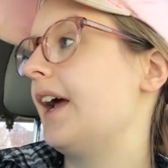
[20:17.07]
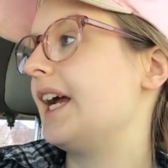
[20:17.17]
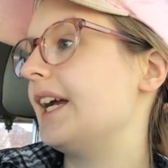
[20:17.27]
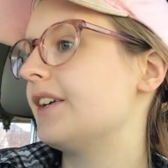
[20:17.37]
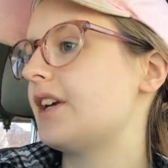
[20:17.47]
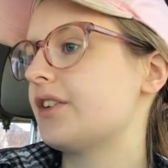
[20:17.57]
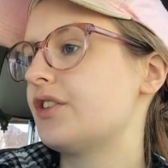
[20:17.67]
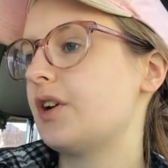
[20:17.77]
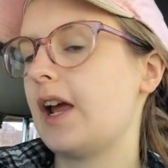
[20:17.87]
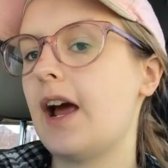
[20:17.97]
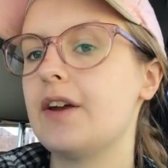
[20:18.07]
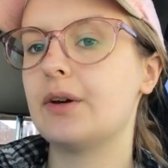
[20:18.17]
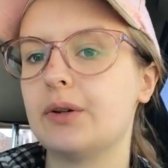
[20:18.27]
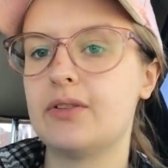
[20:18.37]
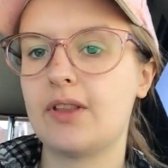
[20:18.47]
And yesterday I
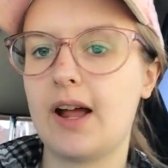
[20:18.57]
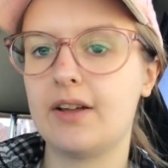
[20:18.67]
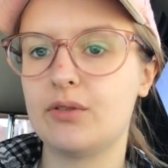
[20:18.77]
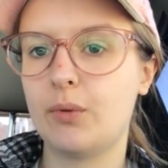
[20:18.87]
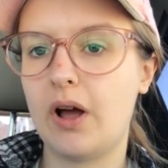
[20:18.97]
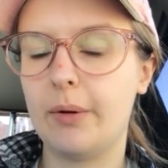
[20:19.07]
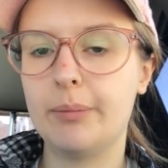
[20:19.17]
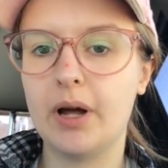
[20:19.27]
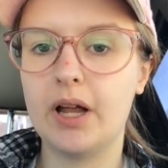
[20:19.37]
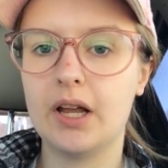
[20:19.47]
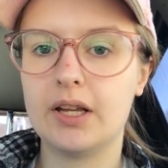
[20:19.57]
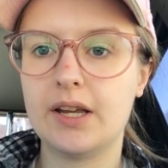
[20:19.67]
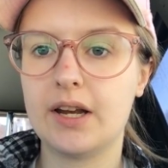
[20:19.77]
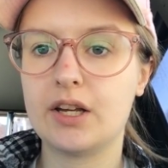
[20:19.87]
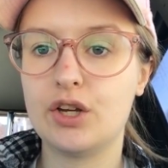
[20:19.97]
noticed that as well, but
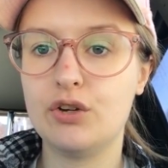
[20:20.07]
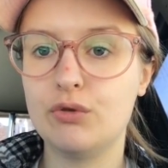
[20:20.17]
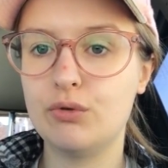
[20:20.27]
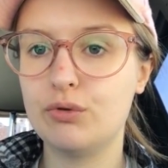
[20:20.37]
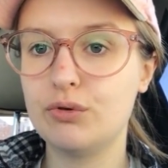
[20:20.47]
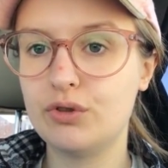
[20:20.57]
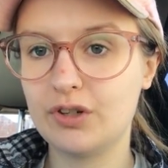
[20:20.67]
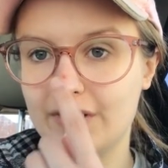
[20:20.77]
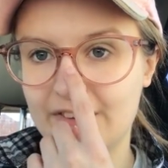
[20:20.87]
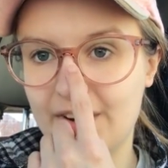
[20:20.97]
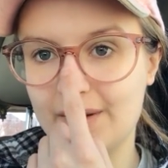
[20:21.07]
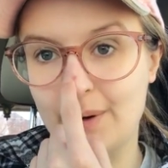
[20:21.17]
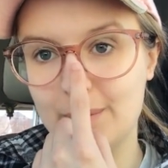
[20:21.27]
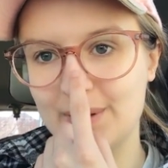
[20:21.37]
he had a huge, sorry, my